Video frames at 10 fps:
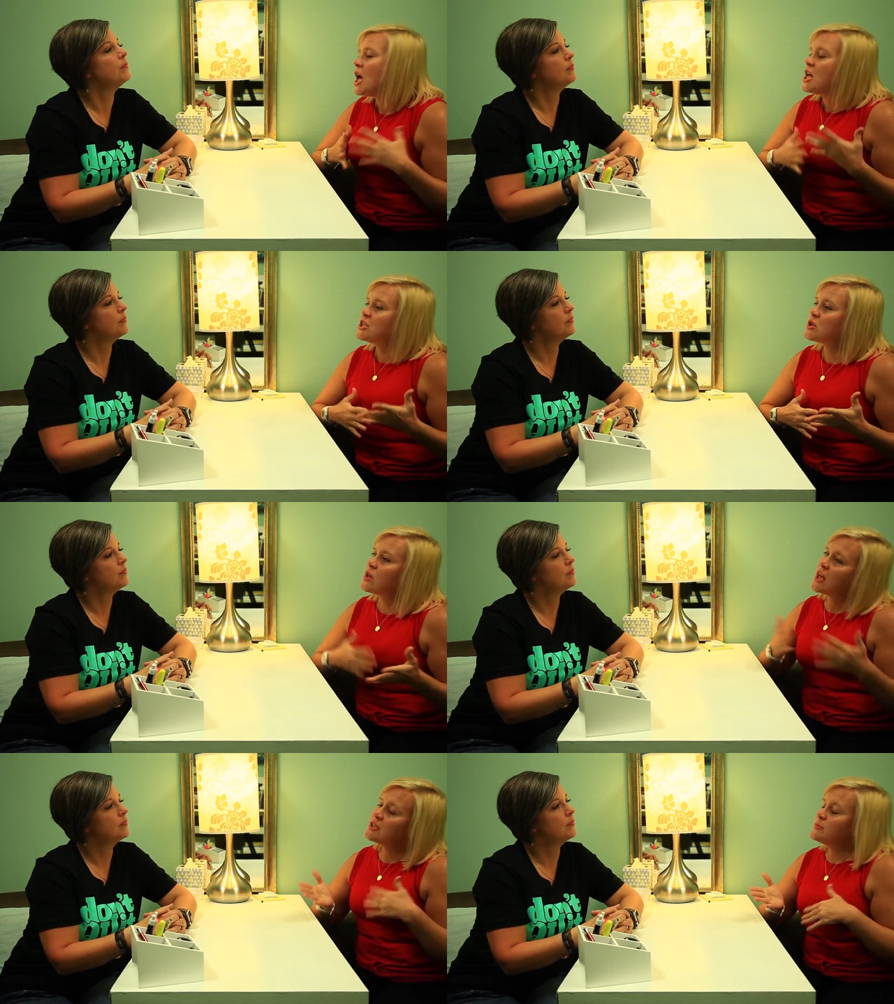Speaker 1: Mm-hmm. So a
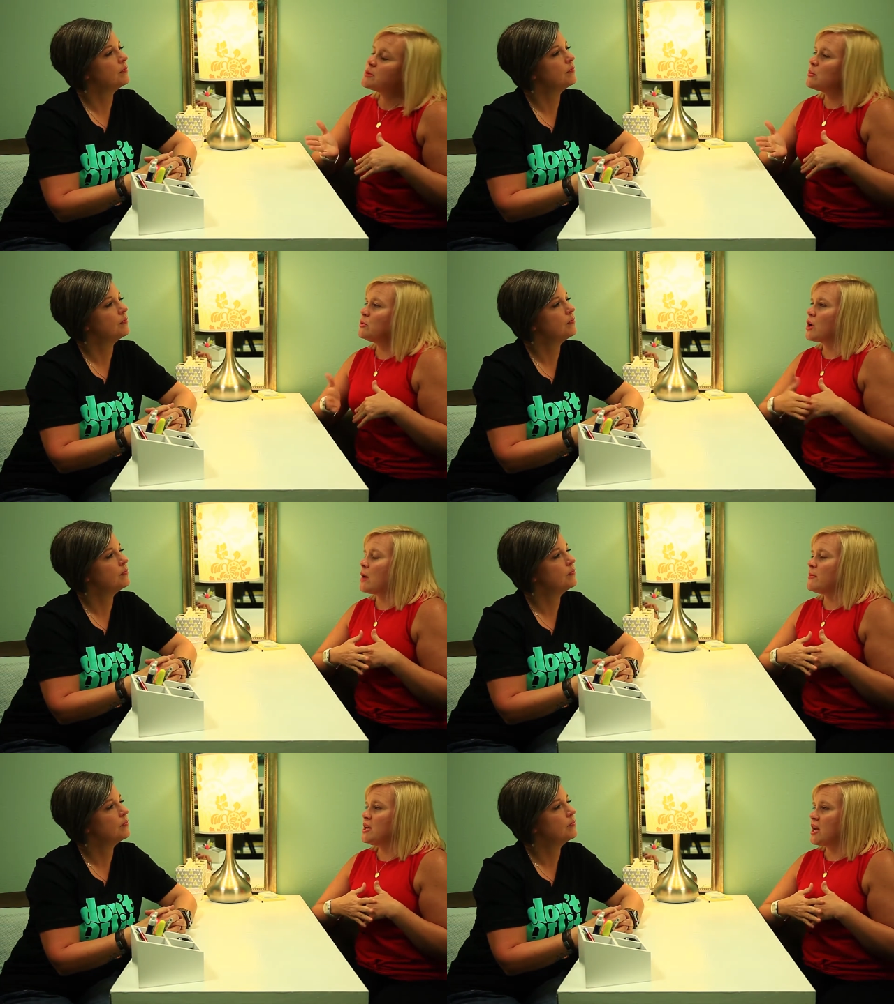lot of times people will
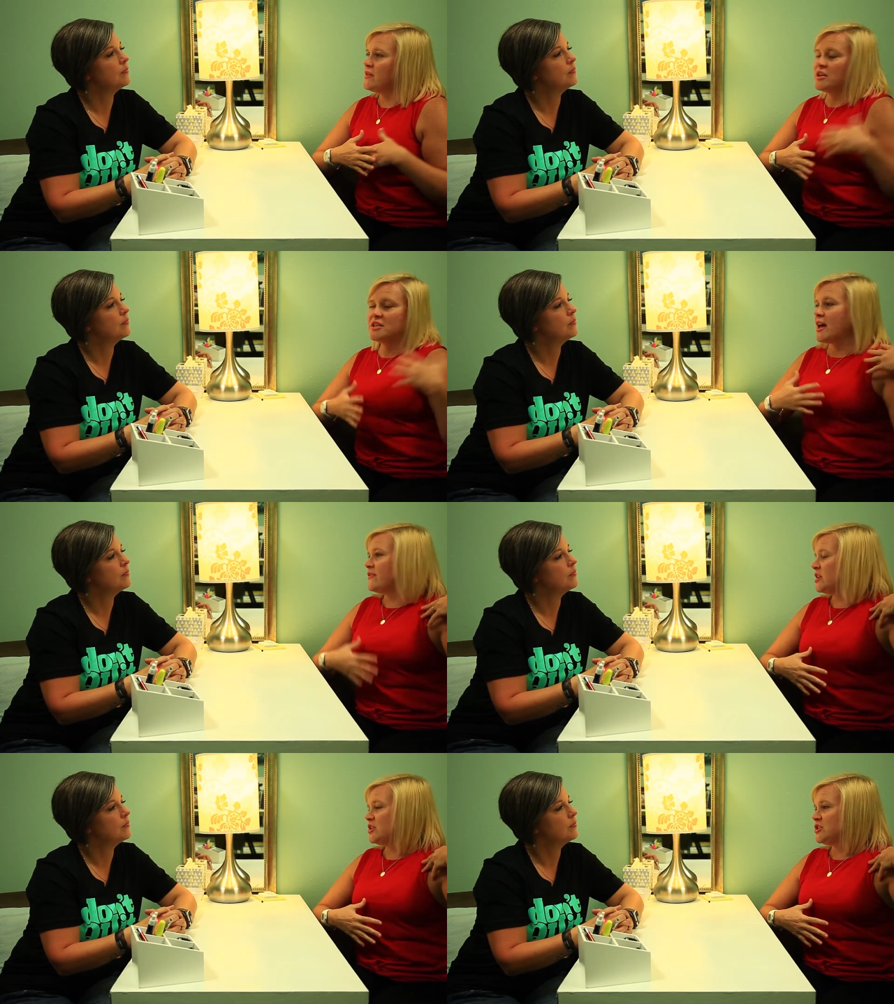come in and they just have
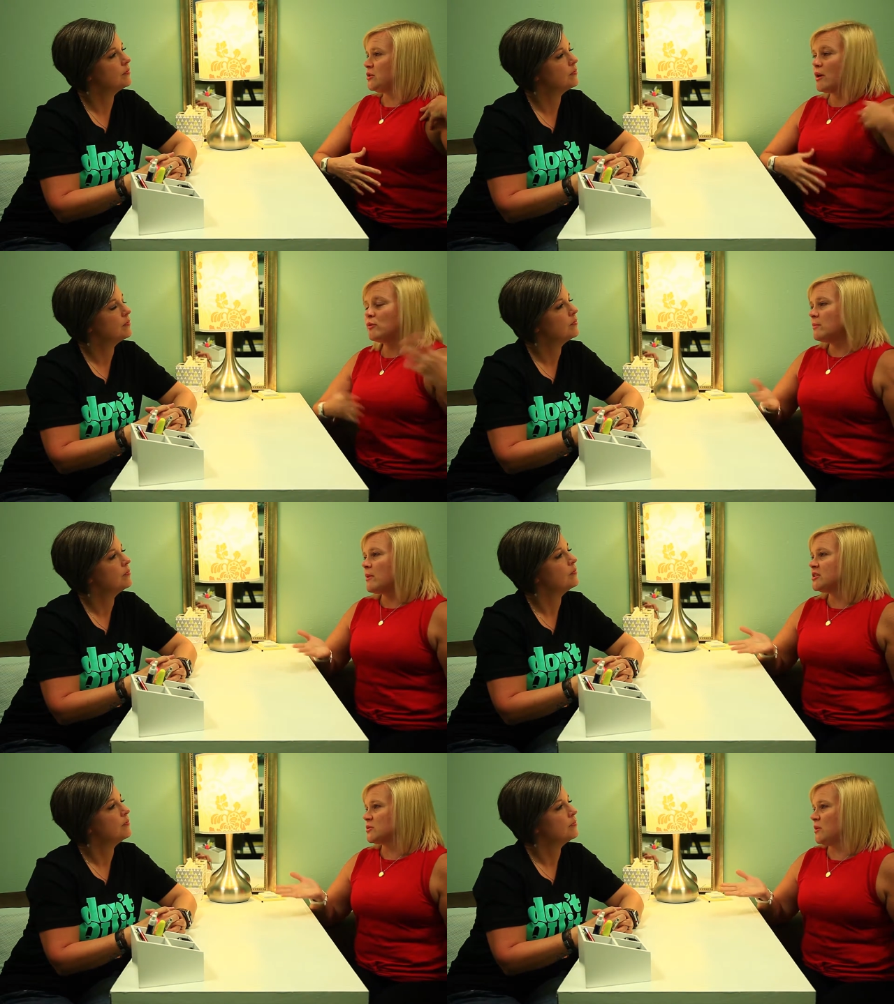an issue and we
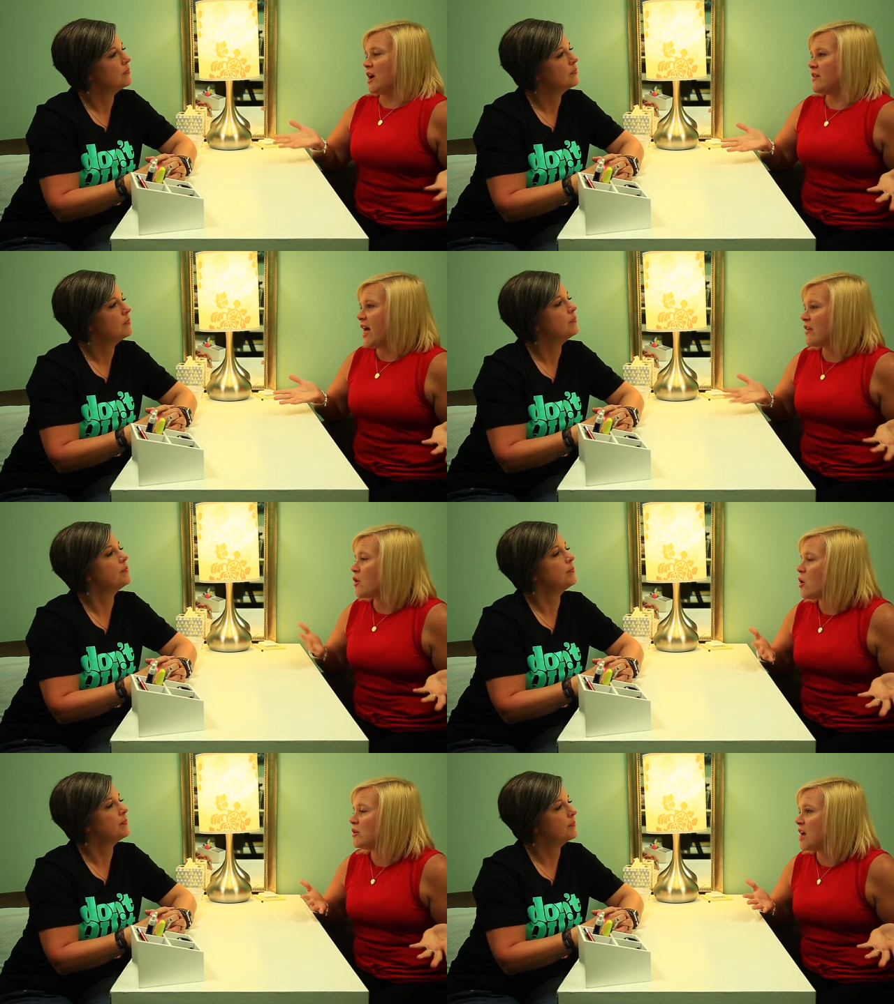may just work on that the
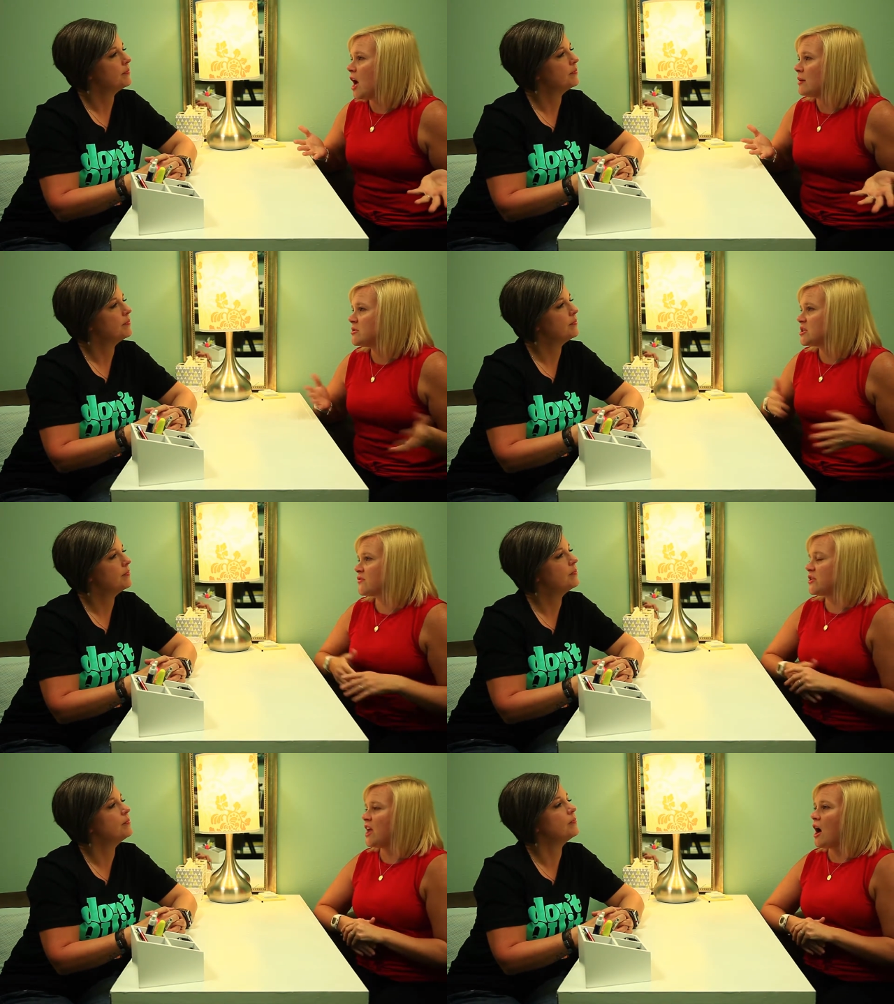whole time, just
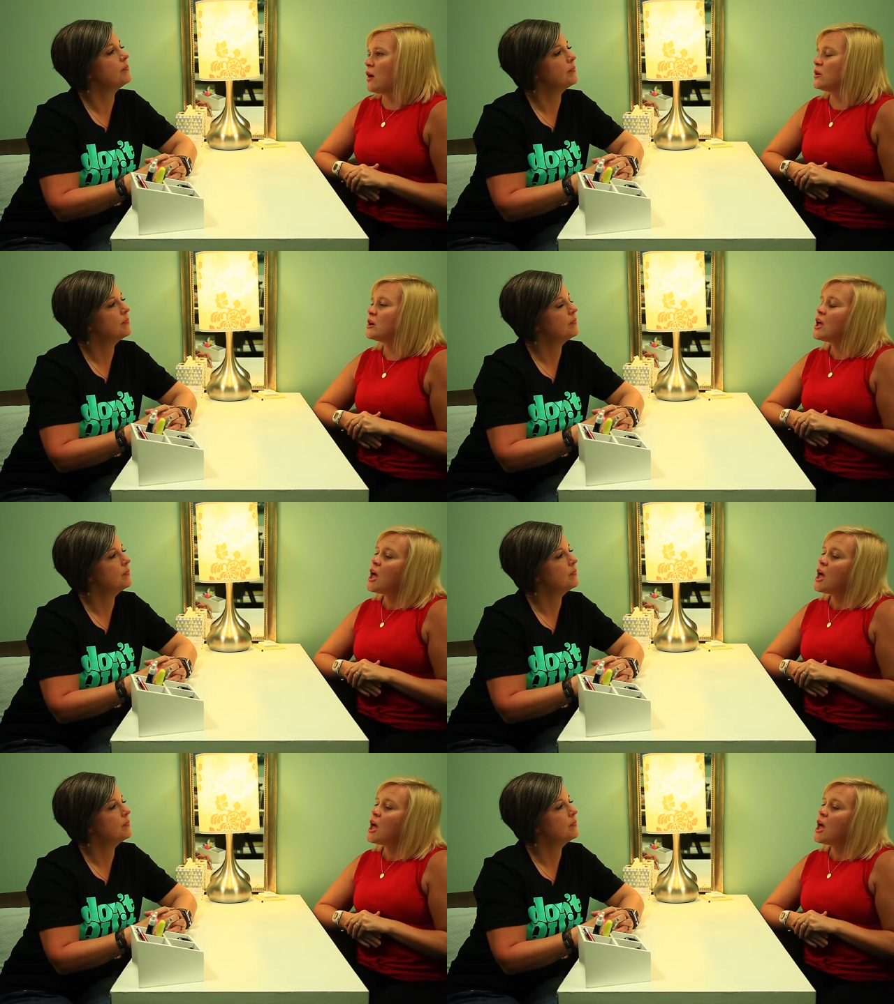for the hour.